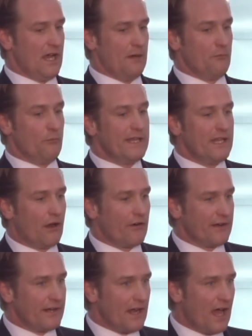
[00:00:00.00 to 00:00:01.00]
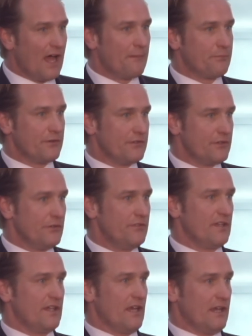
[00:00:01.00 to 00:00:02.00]
We are not
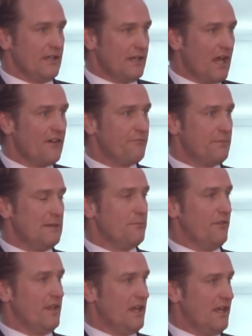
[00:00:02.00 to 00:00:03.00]
producing enough people that